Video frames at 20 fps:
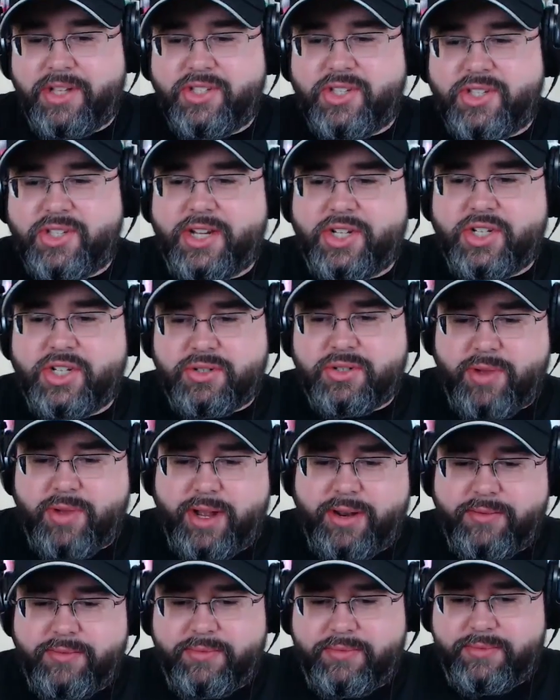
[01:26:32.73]
Yeah, actually,
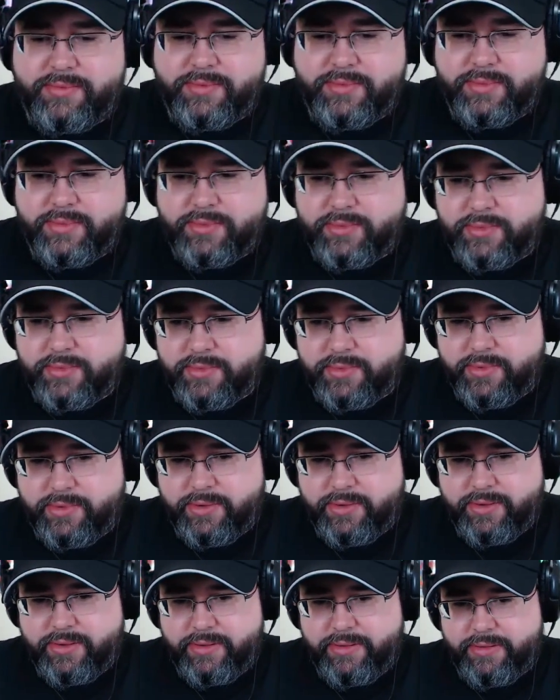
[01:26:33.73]
no. What, what, what Lee what,